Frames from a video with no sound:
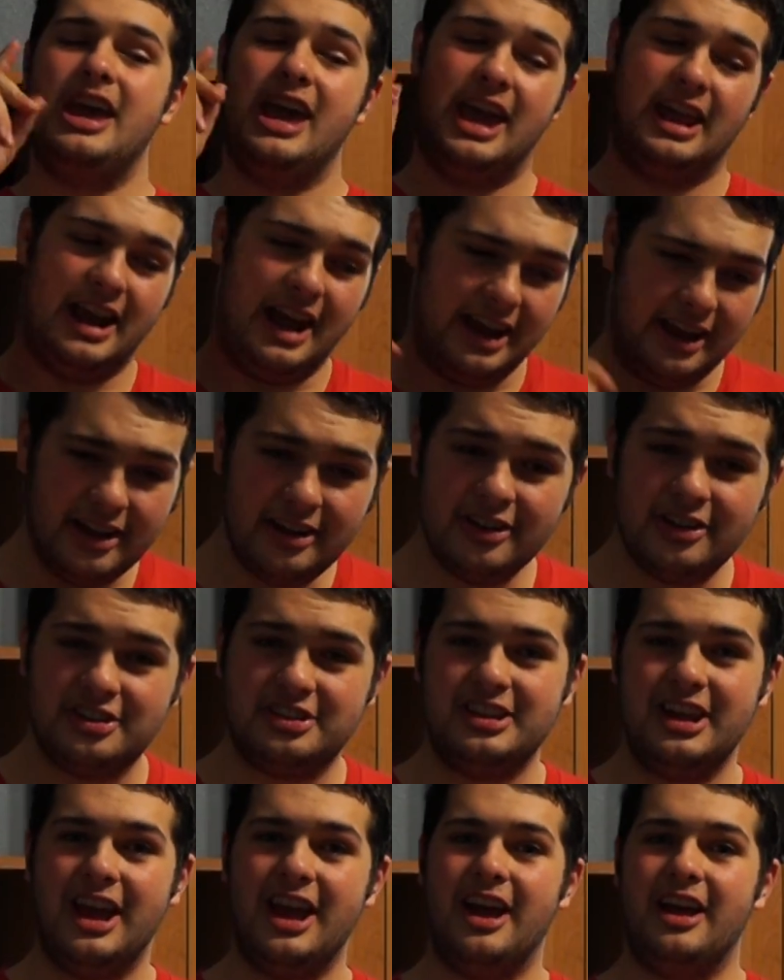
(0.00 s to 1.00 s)
And I
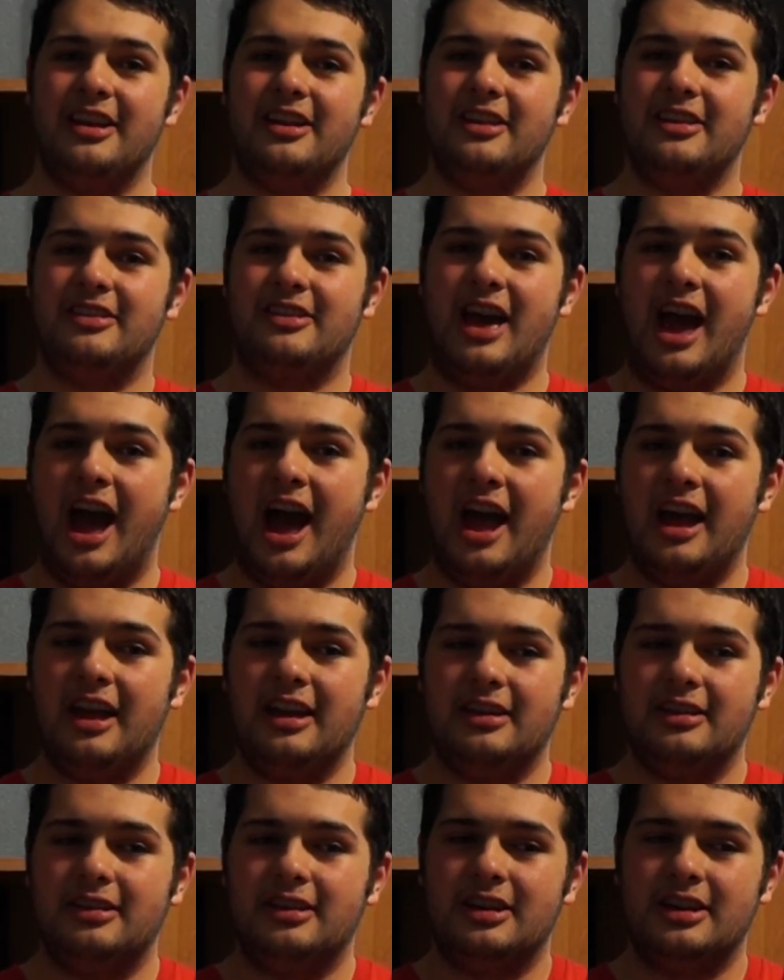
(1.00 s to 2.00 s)
understand
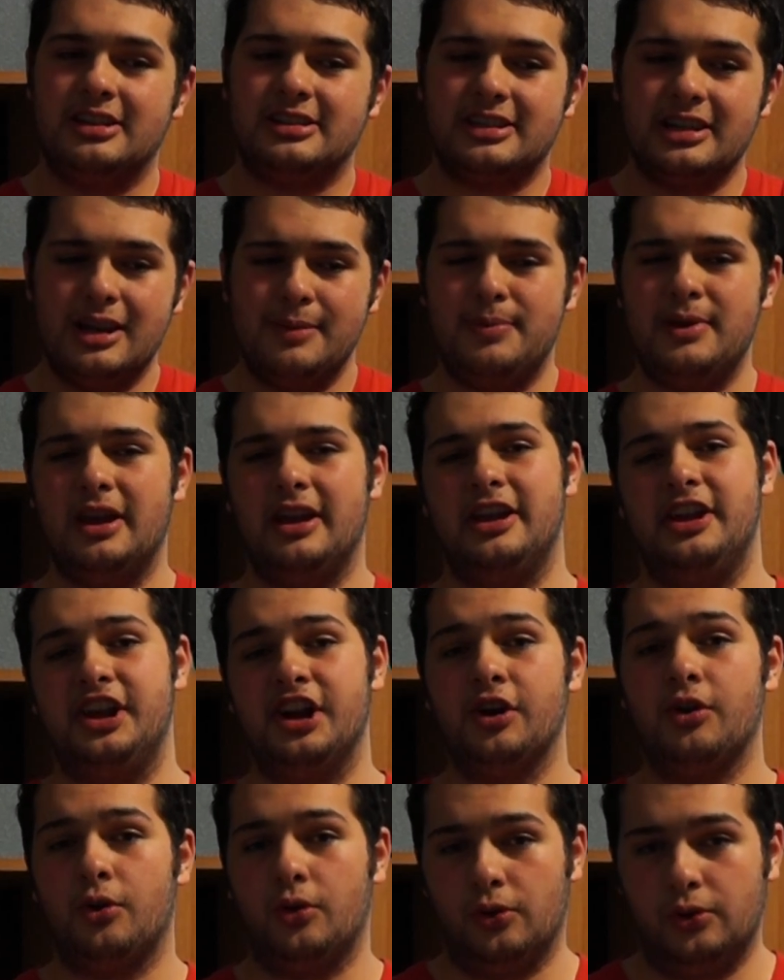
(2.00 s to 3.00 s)
that it's going to be a
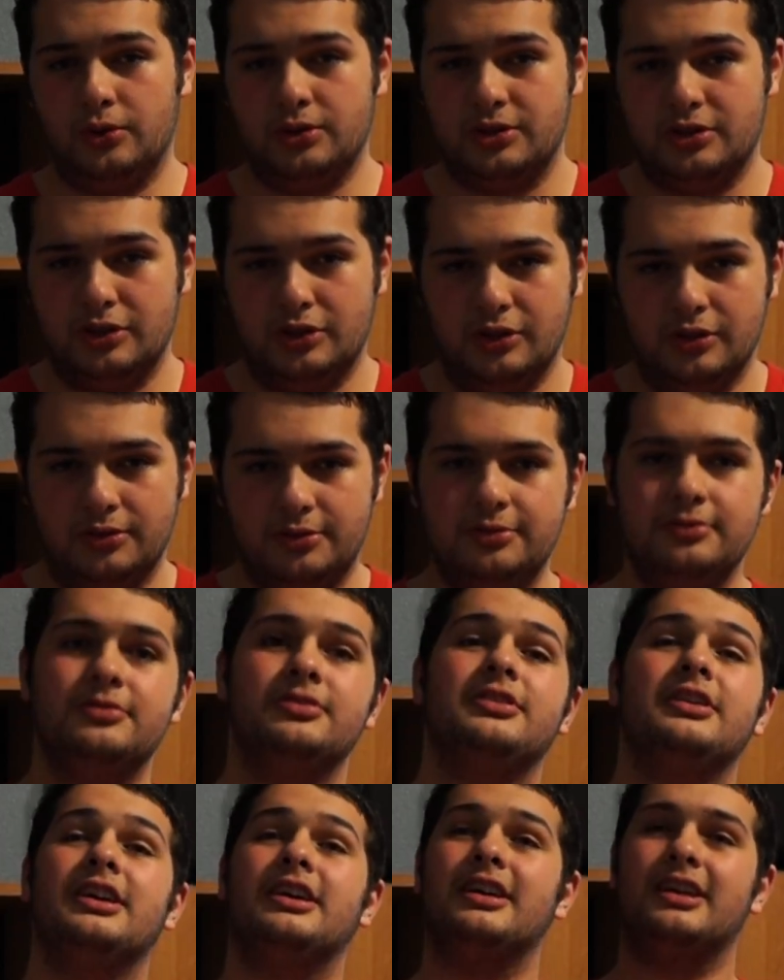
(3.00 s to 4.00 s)
year old soon.
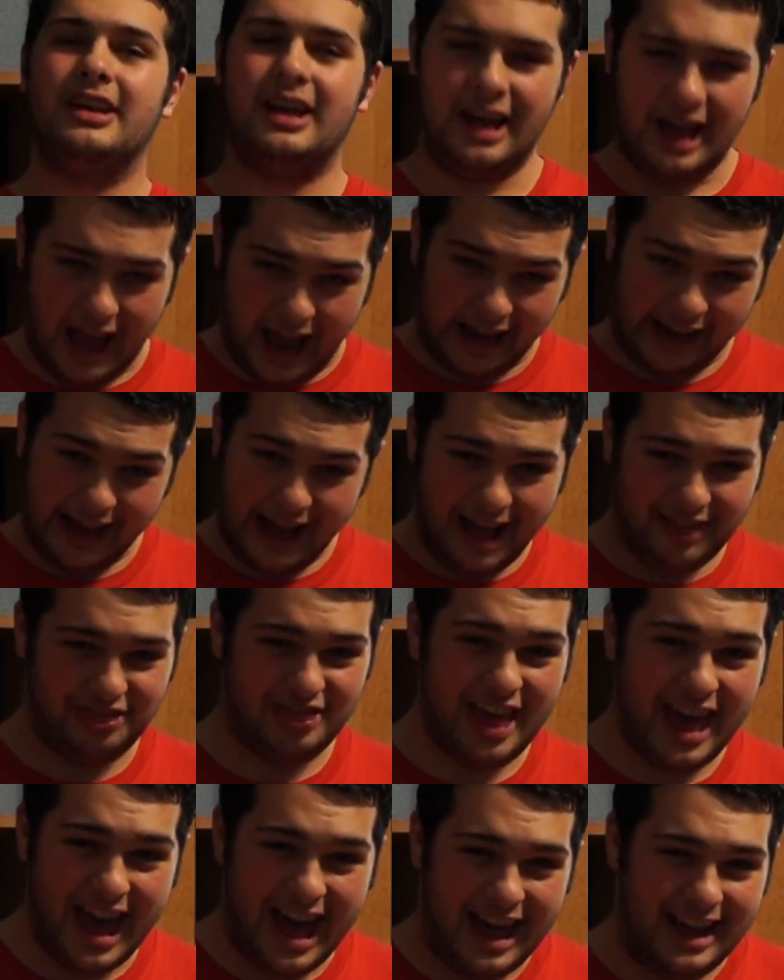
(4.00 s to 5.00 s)
I got
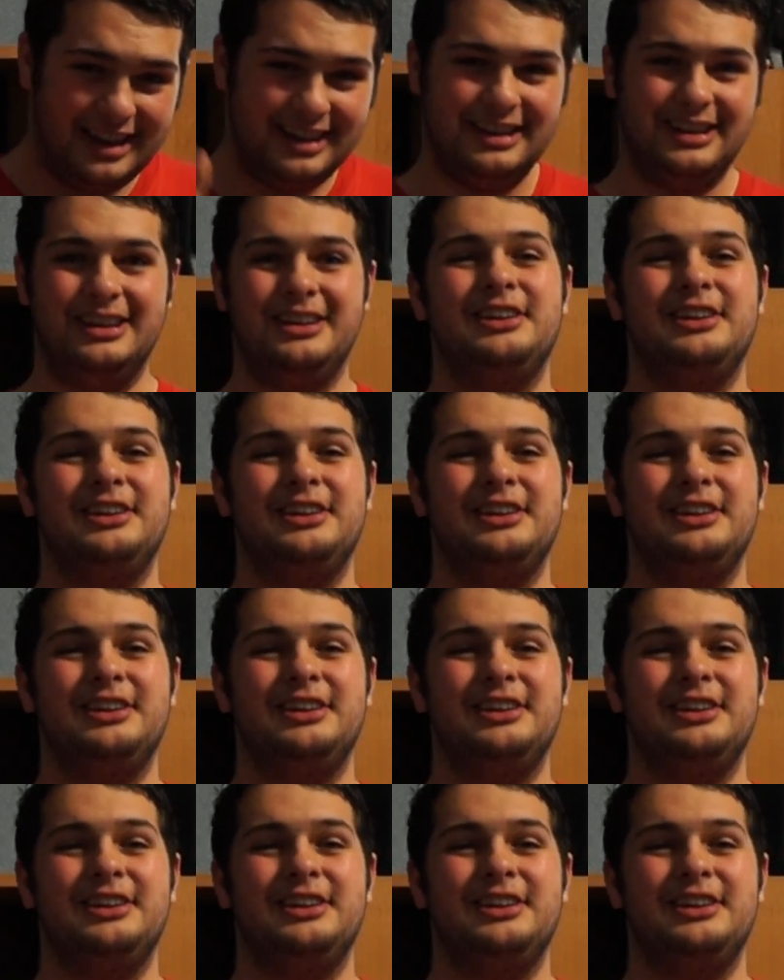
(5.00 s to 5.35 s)
that.